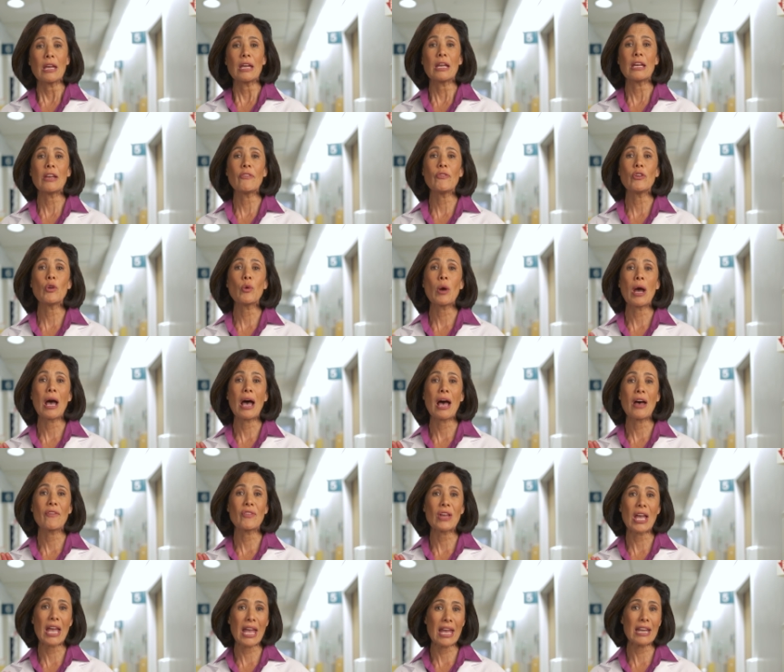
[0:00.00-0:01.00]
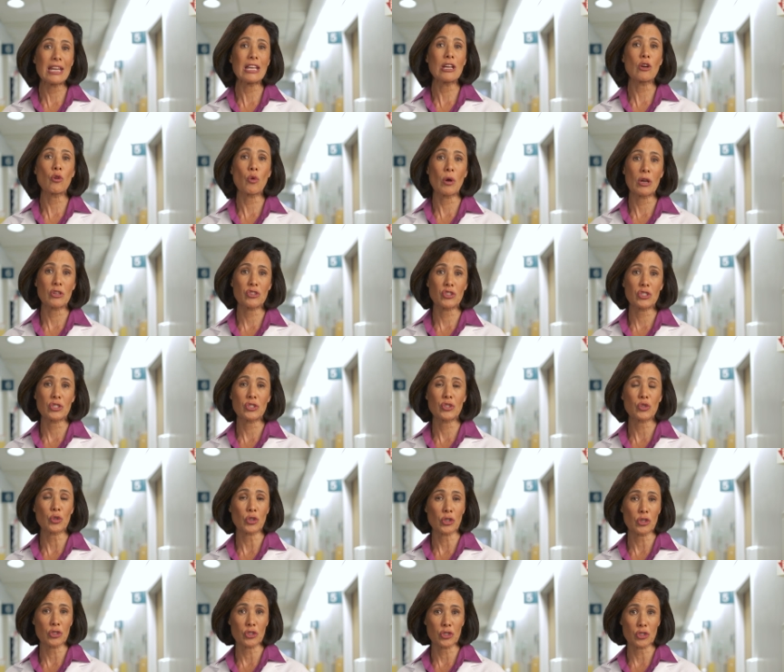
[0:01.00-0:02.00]
If you have any questions
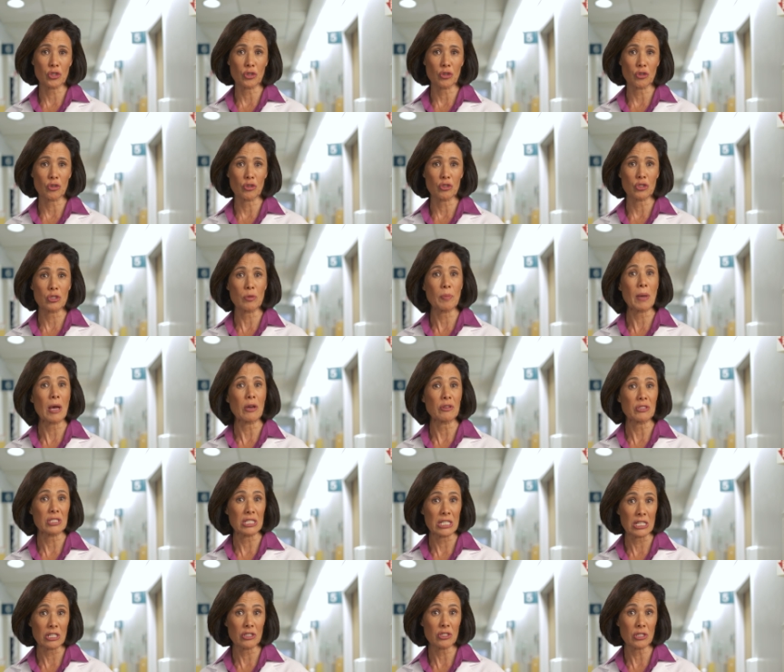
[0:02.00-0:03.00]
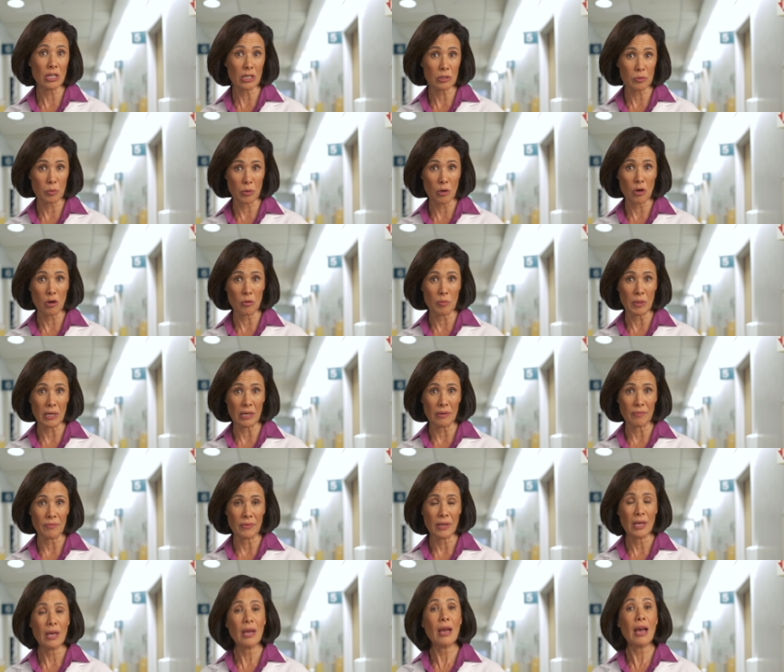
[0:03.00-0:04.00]
or concerns about tear duct
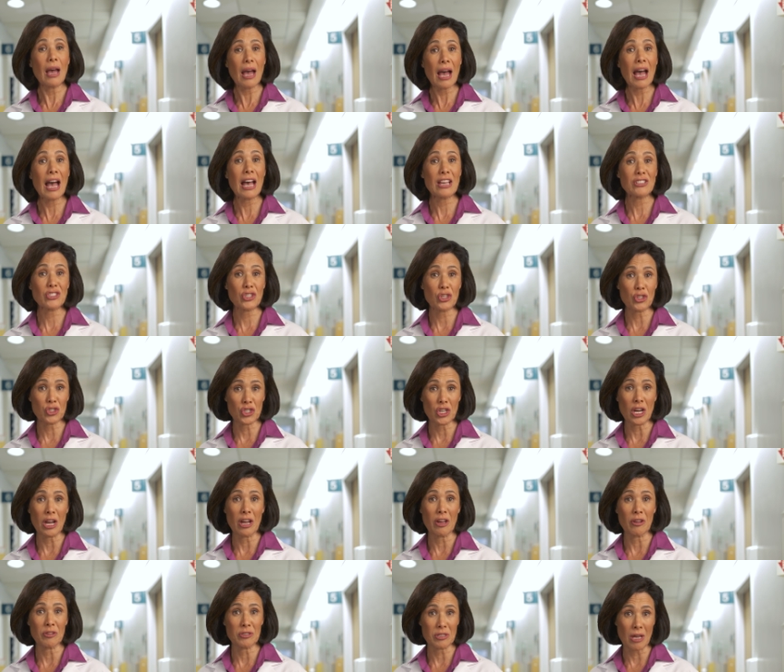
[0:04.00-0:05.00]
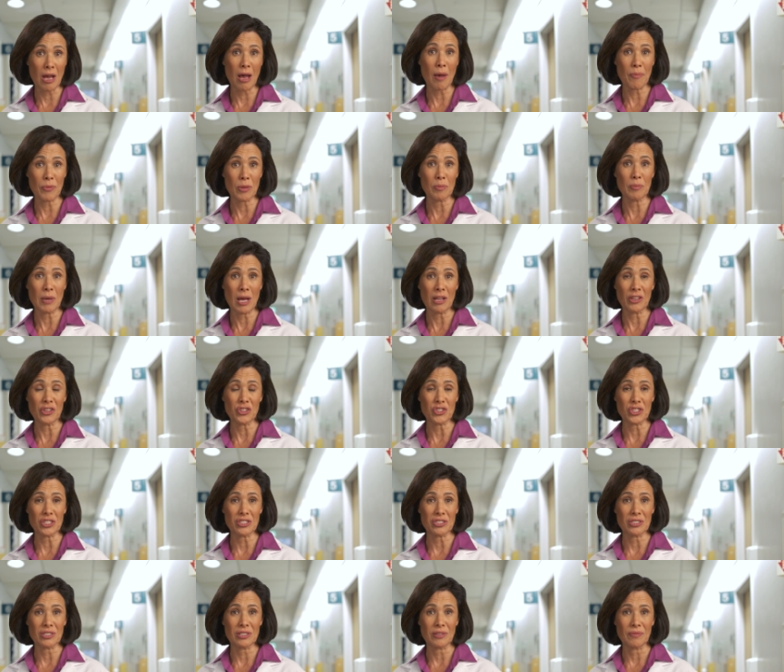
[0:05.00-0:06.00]
probing, ask your child's
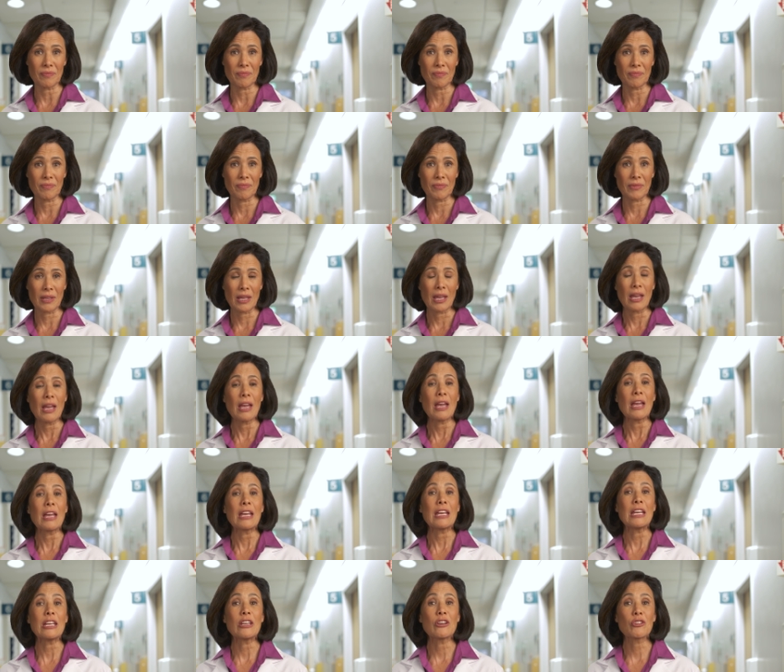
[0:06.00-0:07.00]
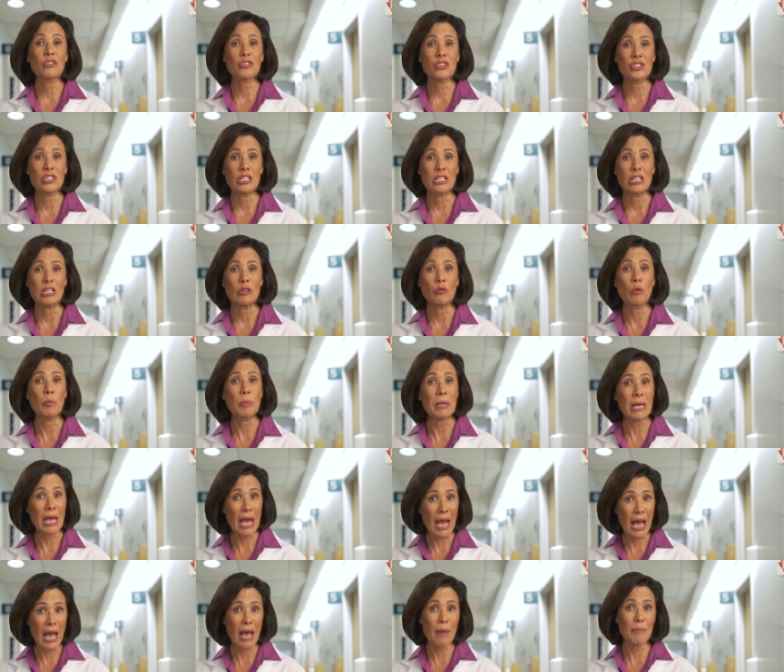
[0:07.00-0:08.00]
ophthalmologist. He or she will be
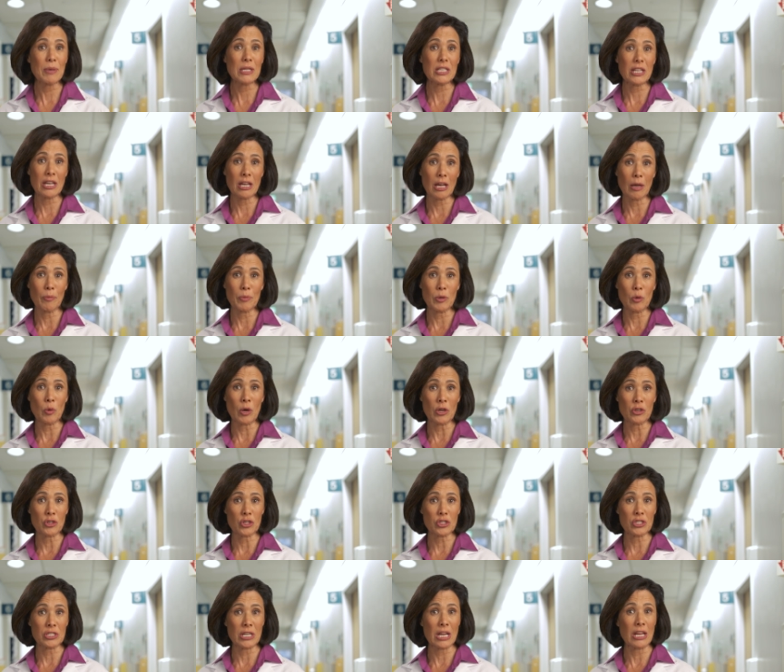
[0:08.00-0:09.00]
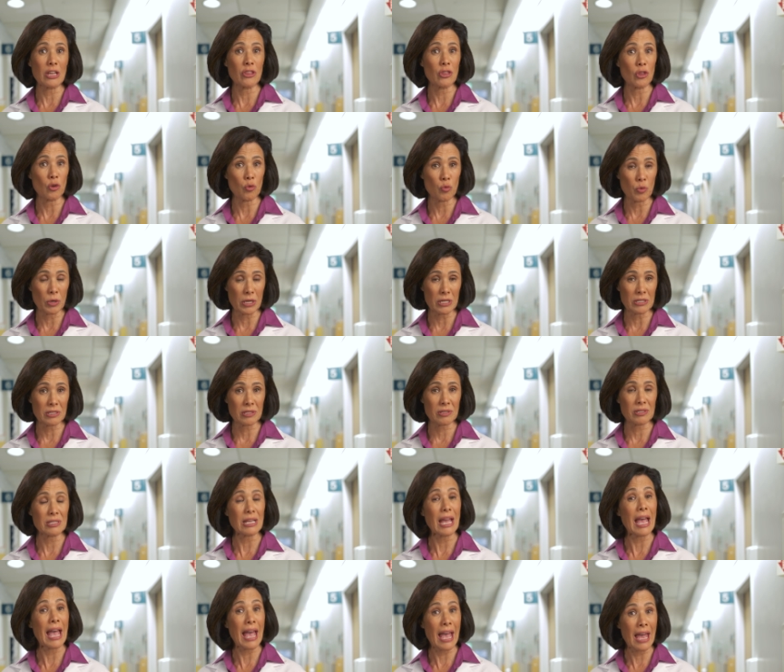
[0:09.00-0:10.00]
happy to help you understand the
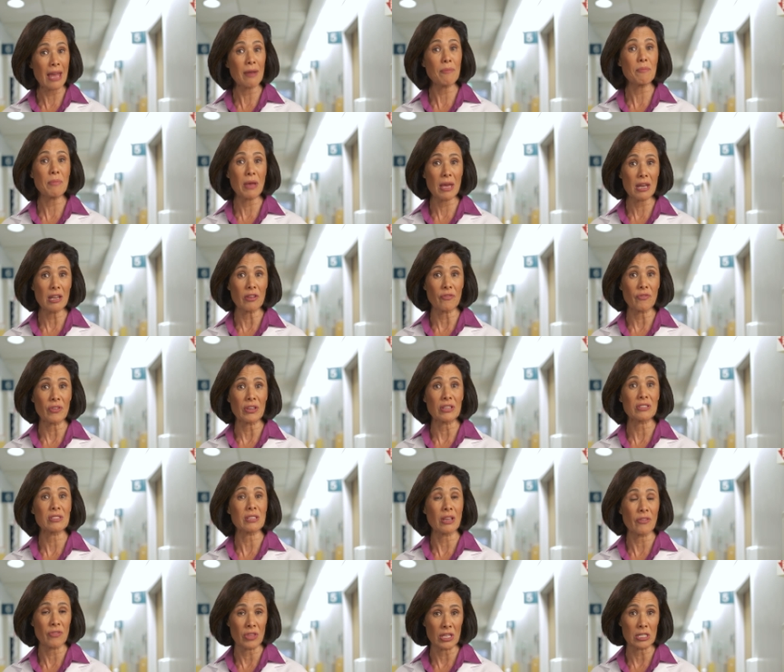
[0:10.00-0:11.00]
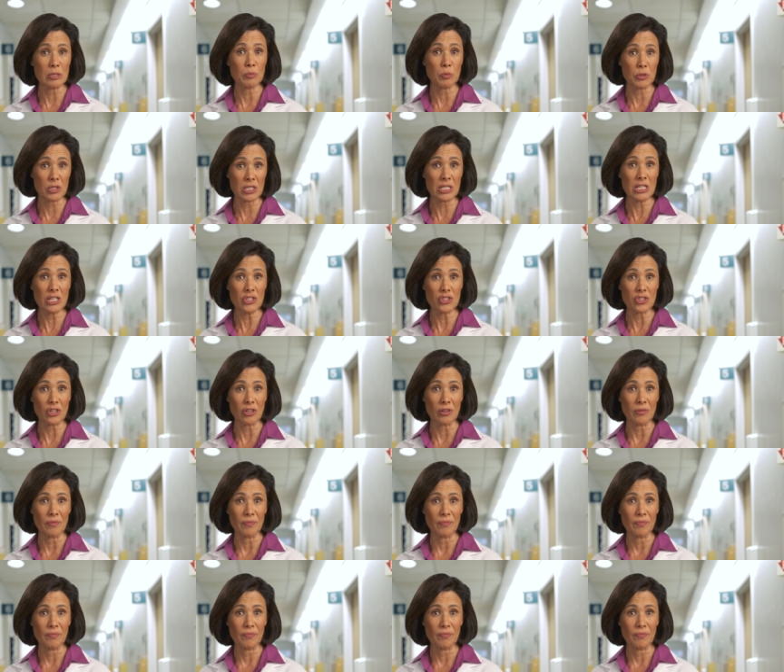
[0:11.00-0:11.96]
risks and benefits of this procedure.